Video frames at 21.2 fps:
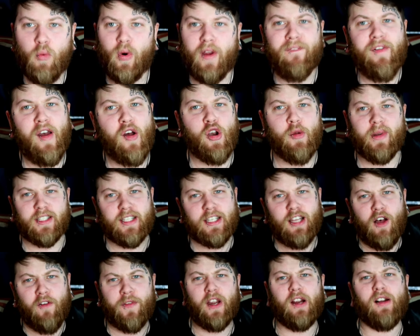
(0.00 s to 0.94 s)
we found them in
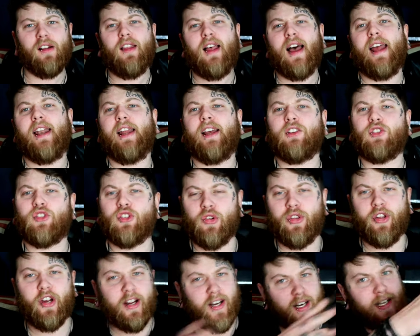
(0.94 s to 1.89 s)
South Carolina,
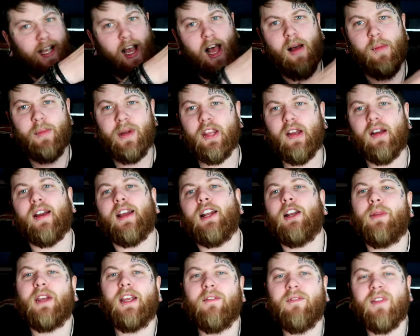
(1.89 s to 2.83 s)
so they're gonna come and they're
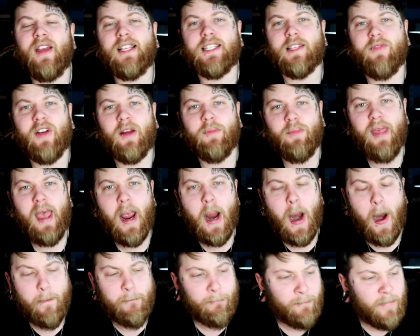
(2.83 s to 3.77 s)
gonna be invasive up
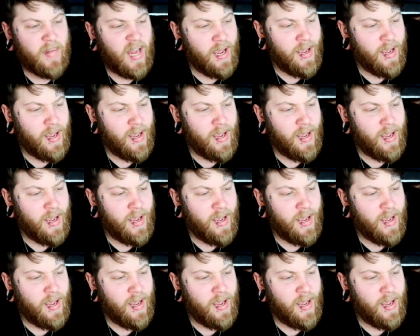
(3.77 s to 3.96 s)
there.